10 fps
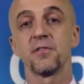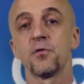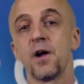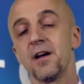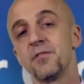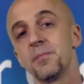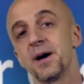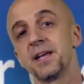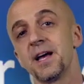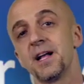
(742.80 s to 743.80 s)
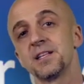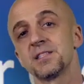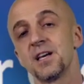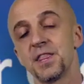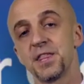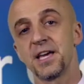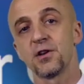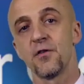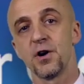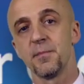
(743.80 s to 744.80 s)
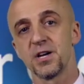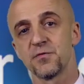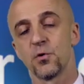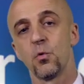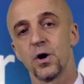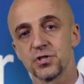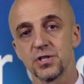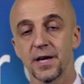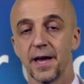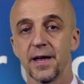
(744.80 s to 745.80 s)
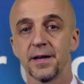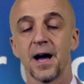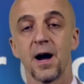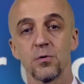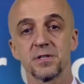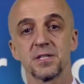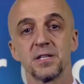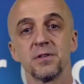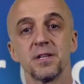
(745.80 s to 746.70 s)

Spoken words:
For everybody else, thank you very much for watching, and I will see you in